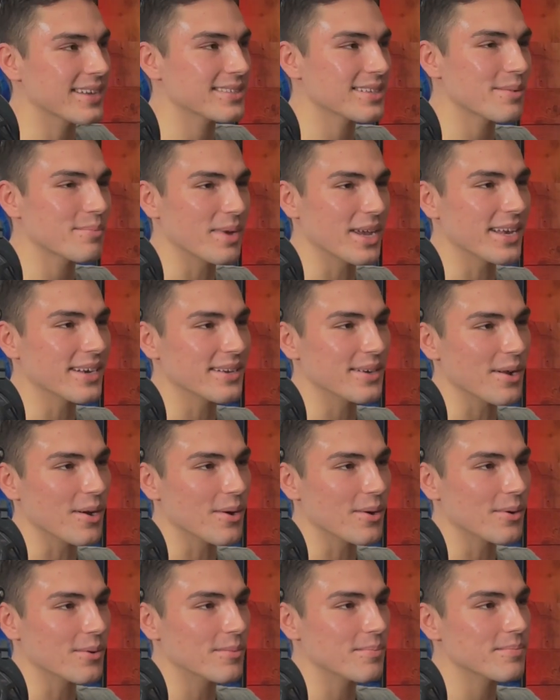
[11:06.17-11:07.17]
I'm headed
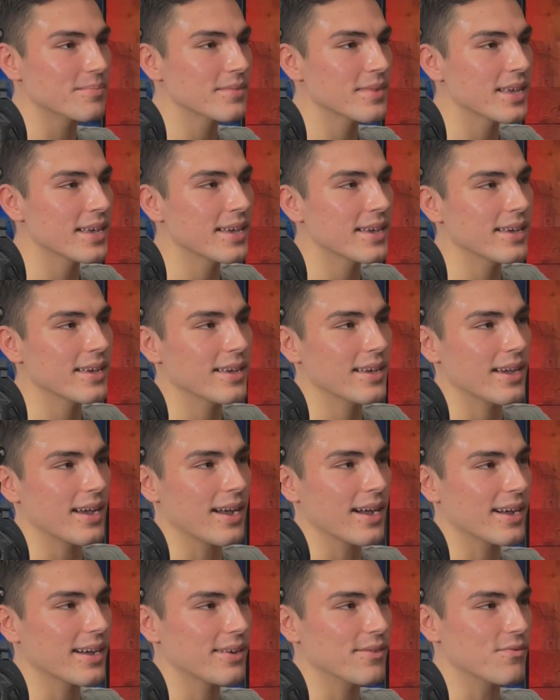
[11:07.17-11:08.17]
home,
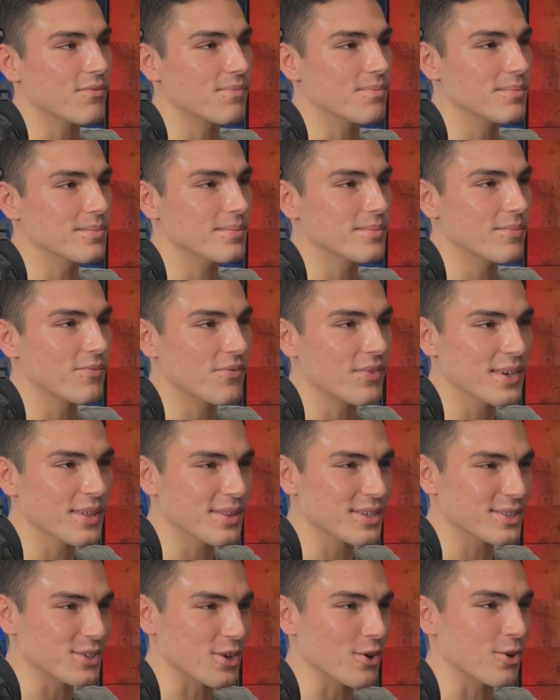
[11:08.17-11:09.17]
I feel
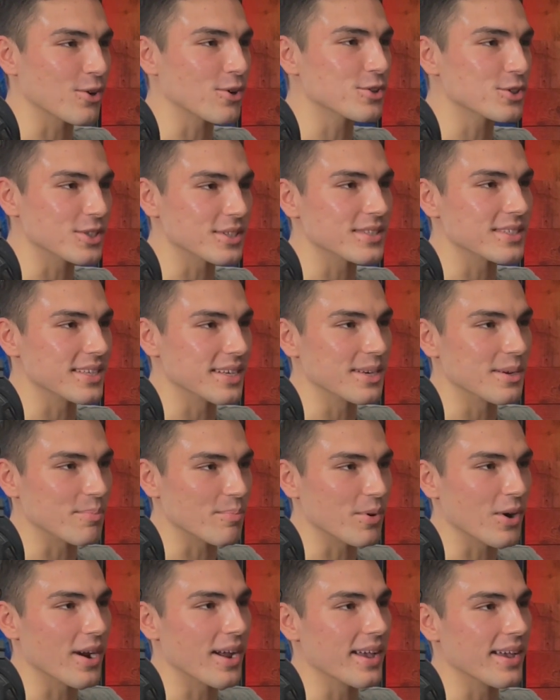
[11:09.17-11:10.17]
this urgency to
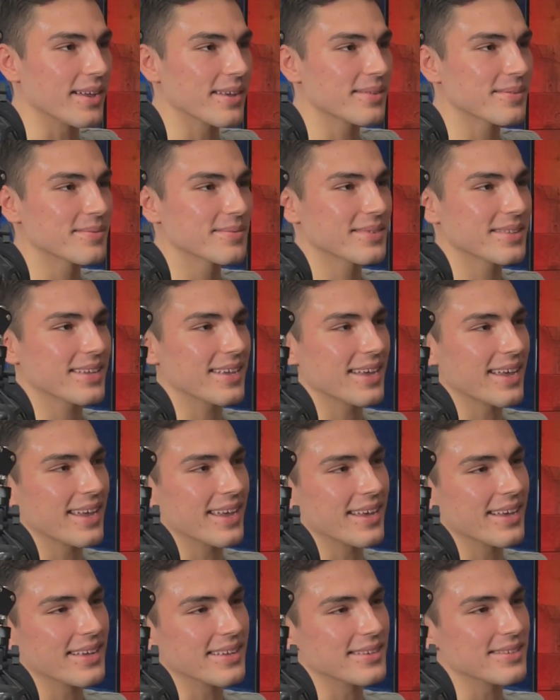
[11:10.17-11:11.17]
pray.
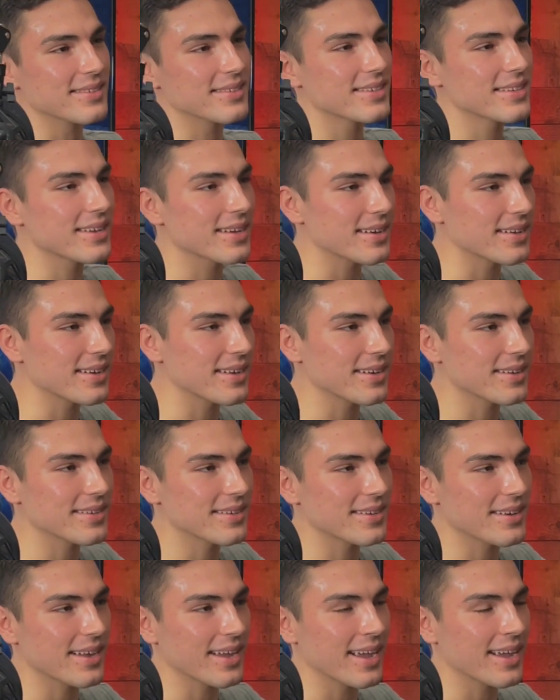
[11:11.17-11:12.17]
And
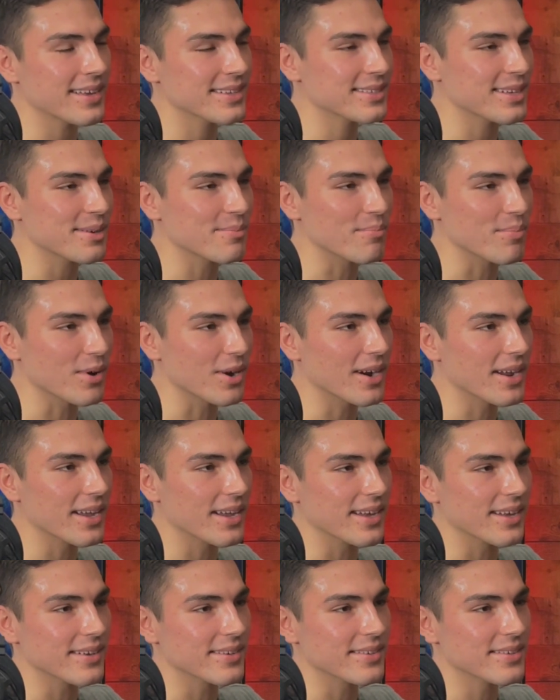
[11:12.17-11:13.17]
as I'm
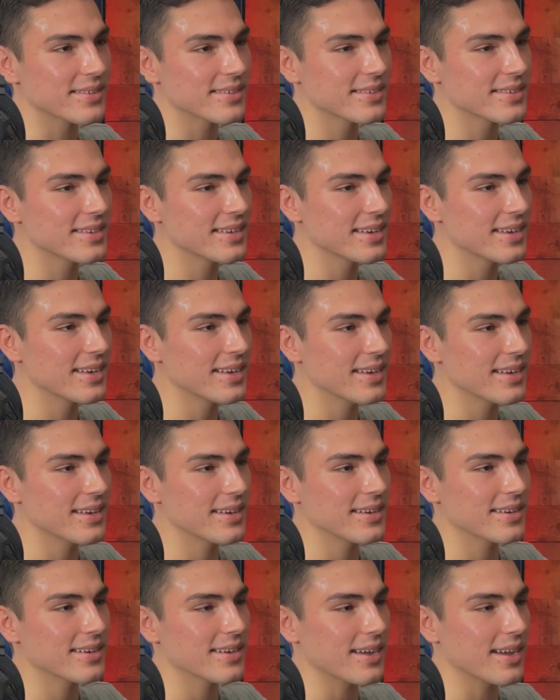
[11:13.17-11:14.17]
praying,
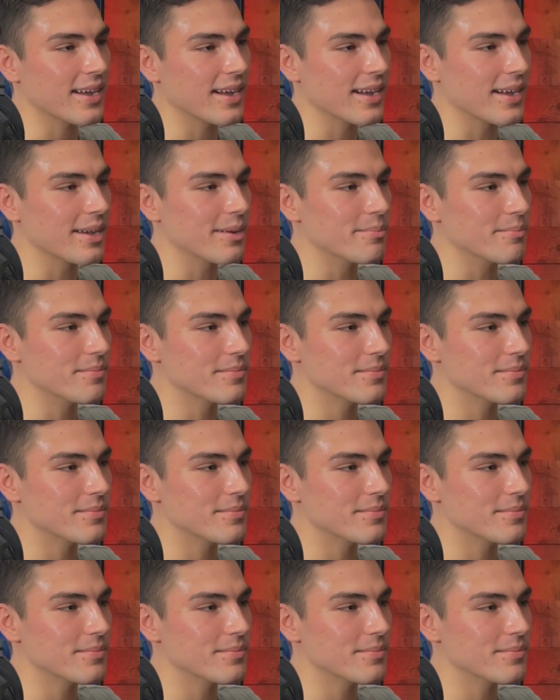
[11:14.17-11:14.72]
I'm